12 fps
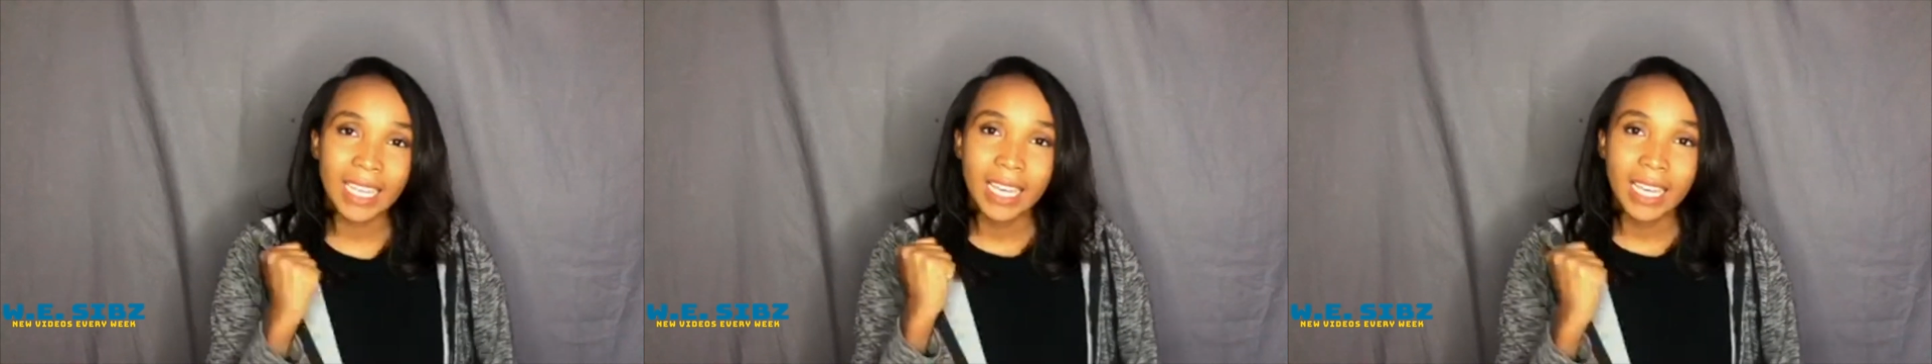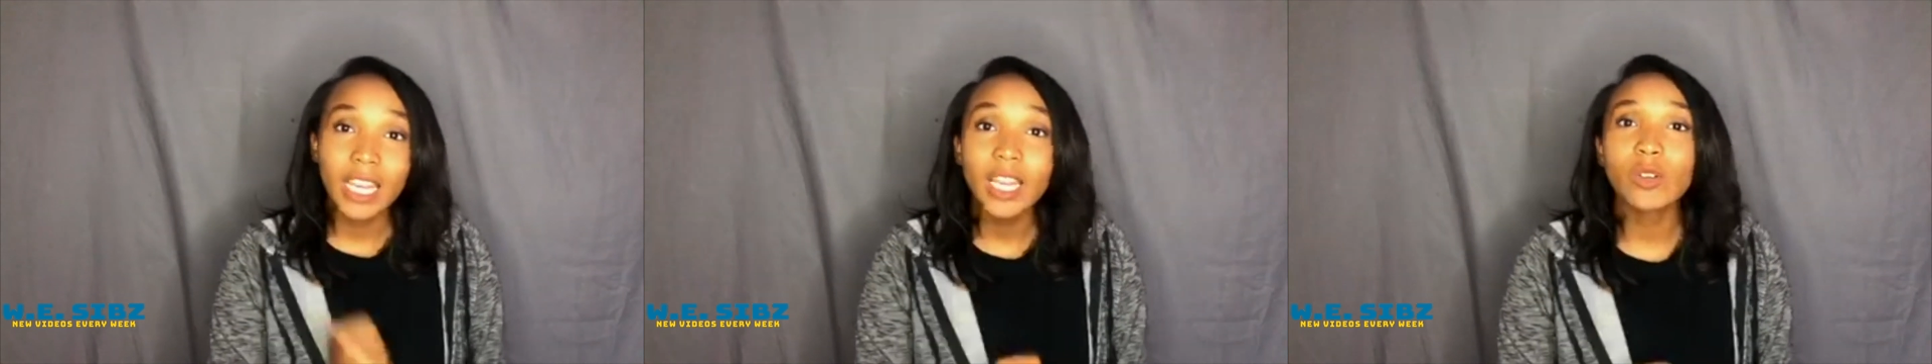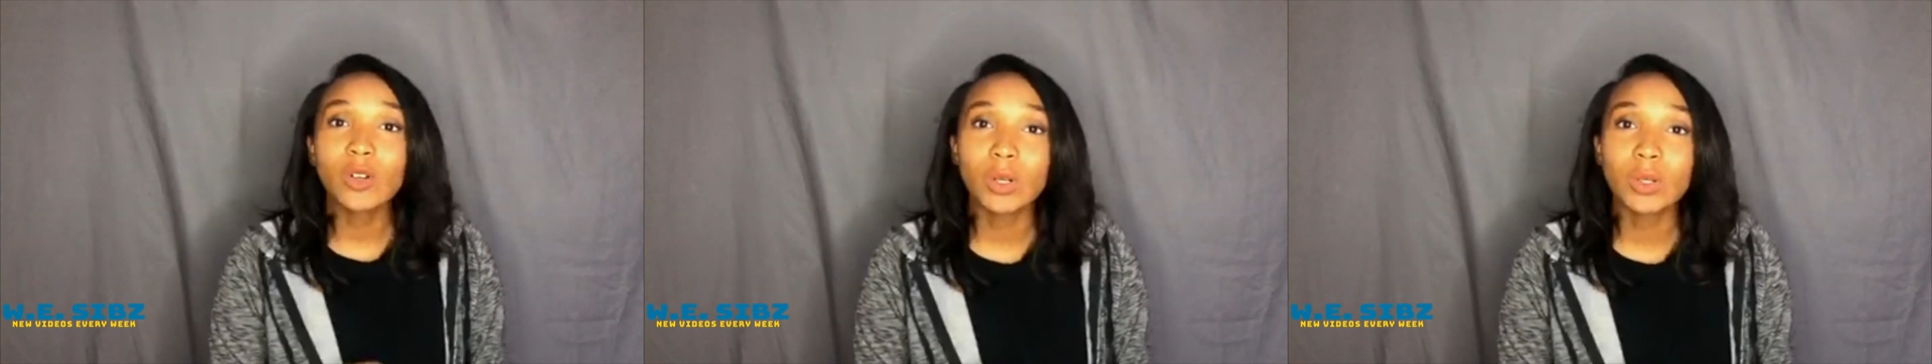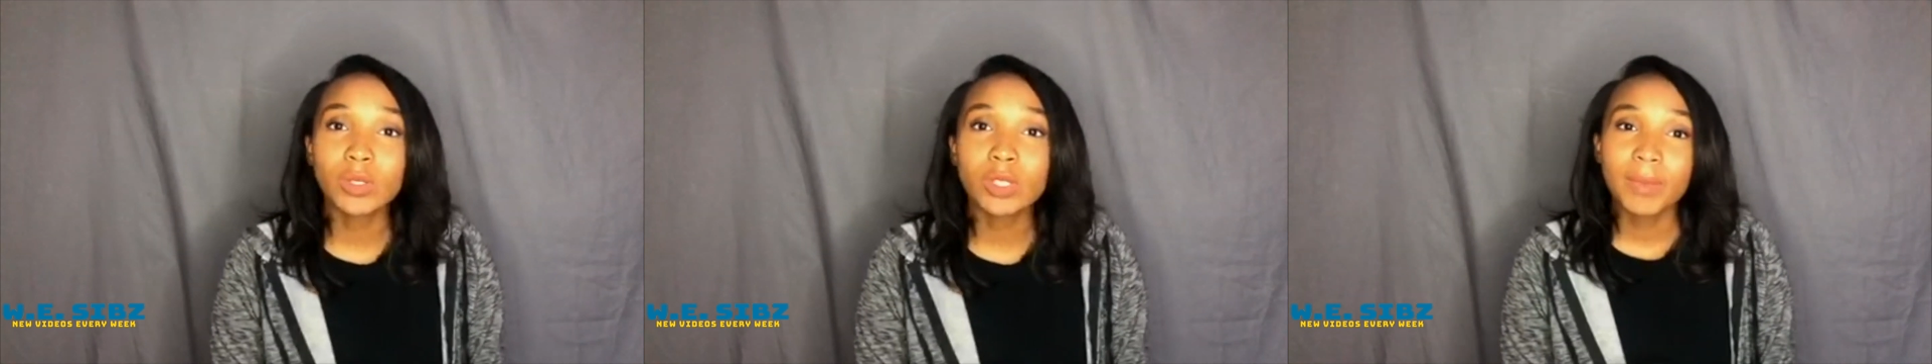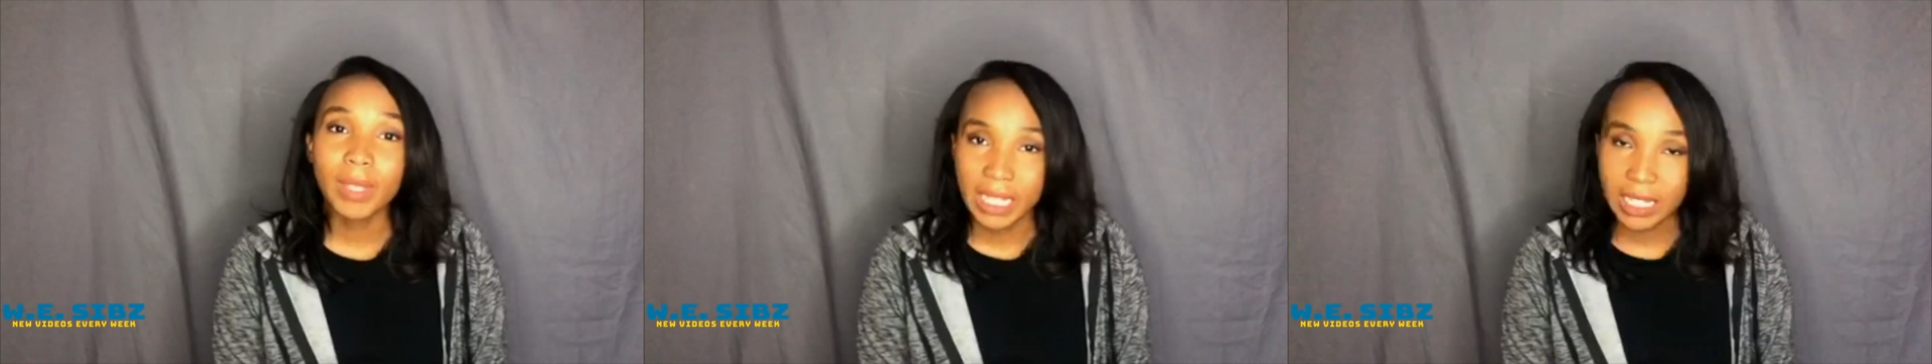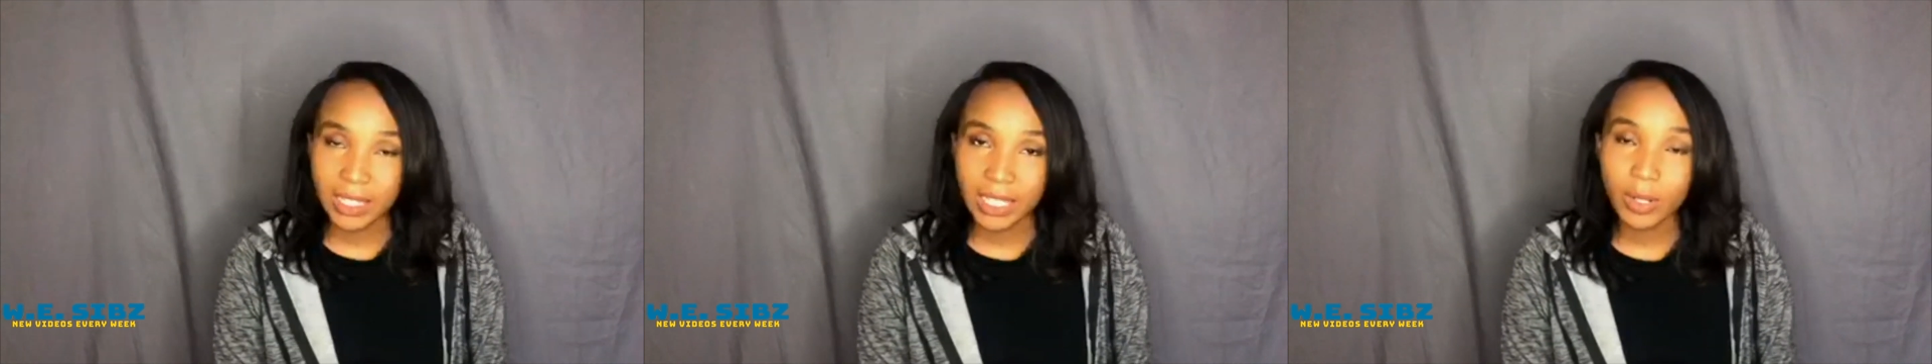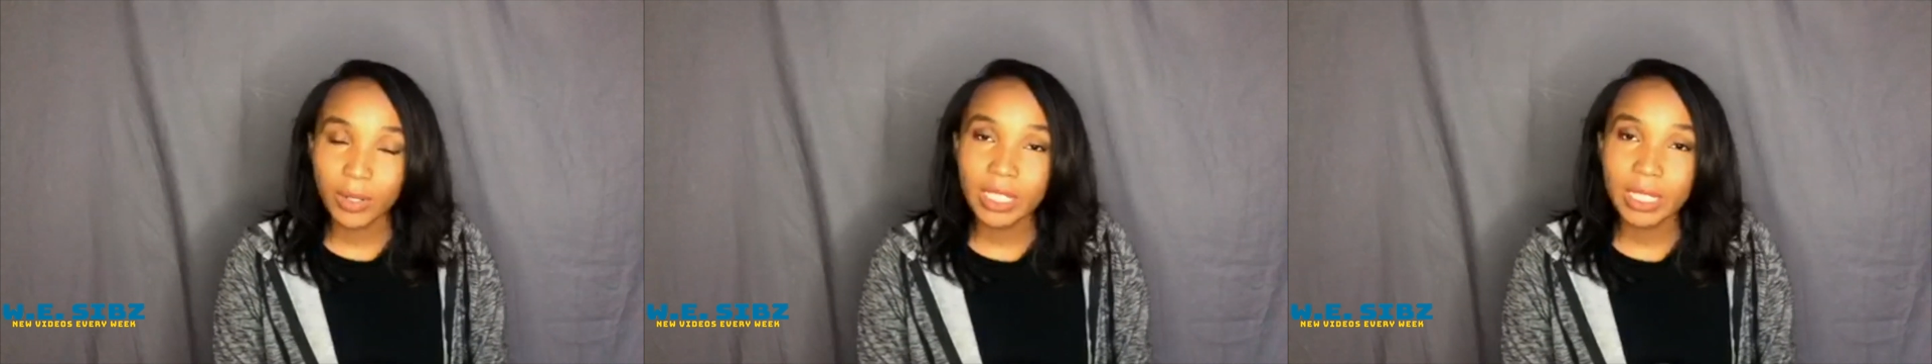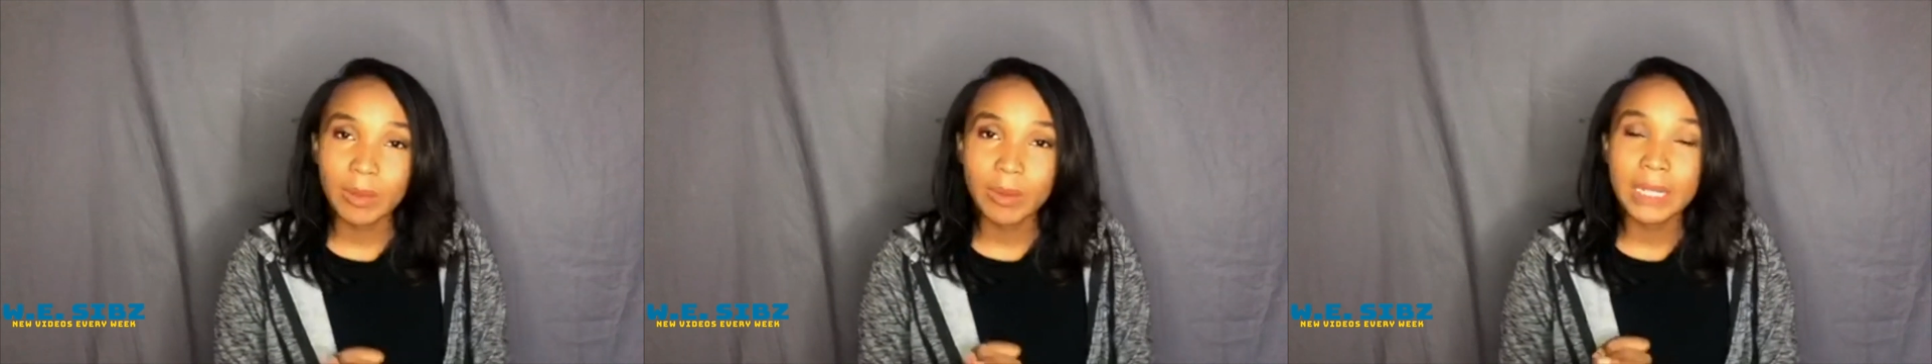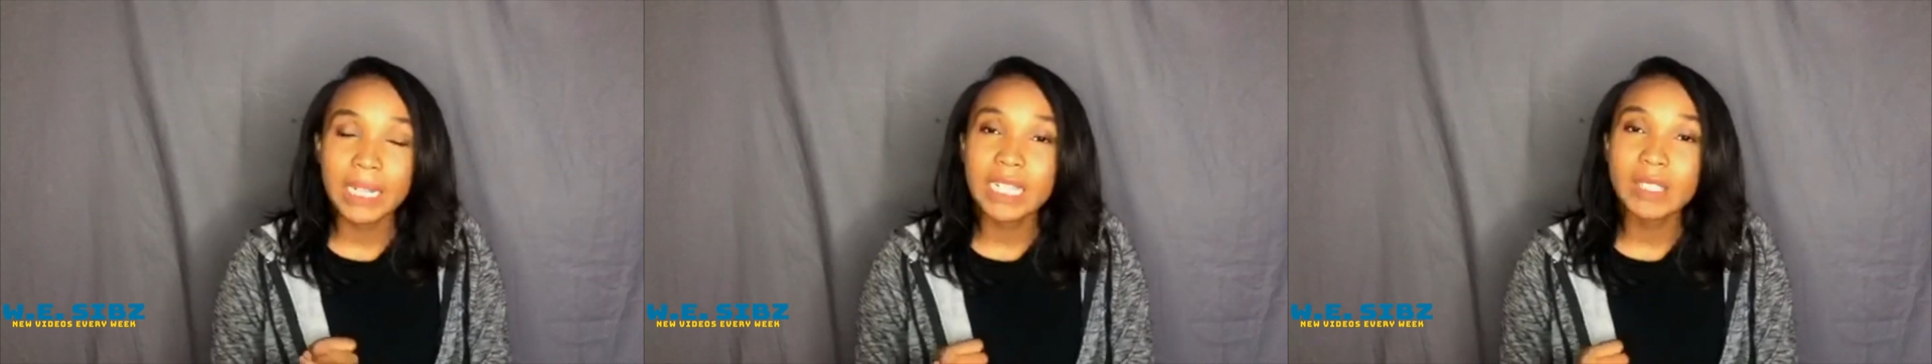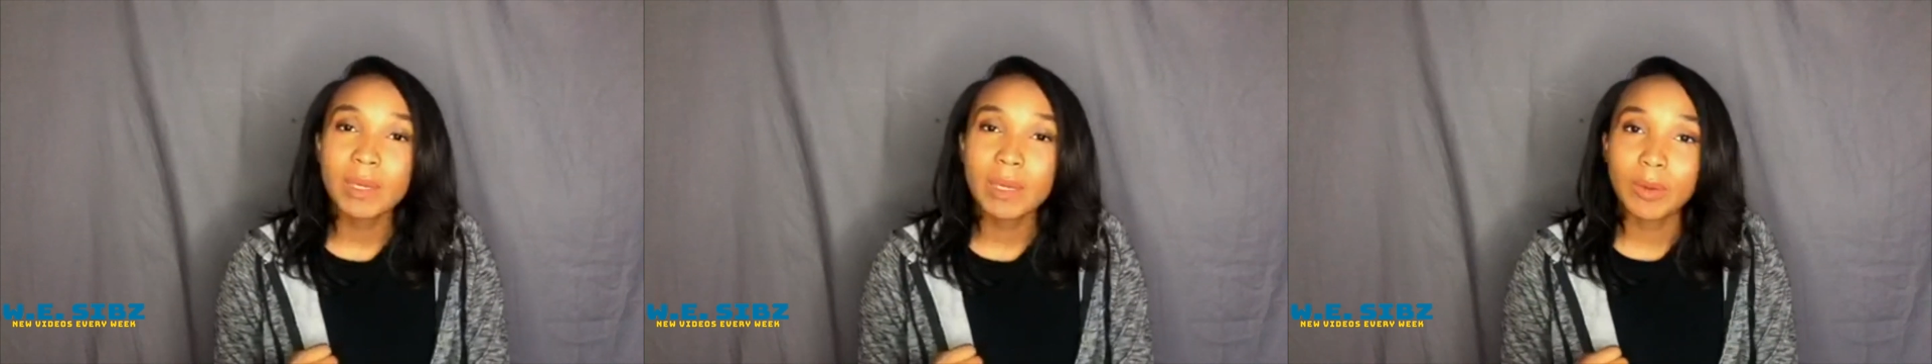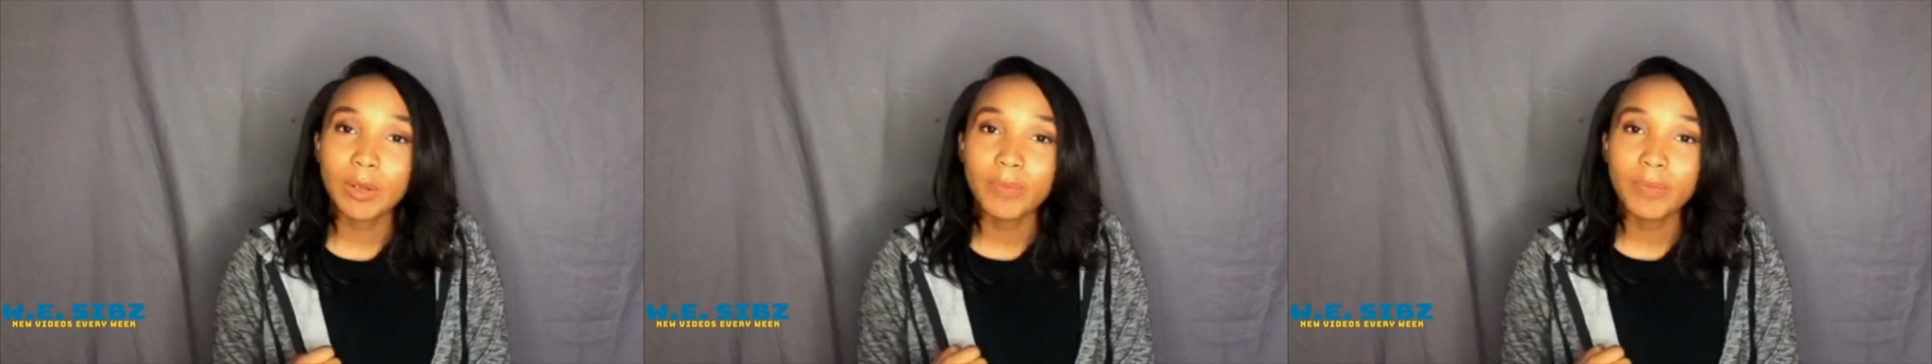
heroes because they don't seem to be nice people.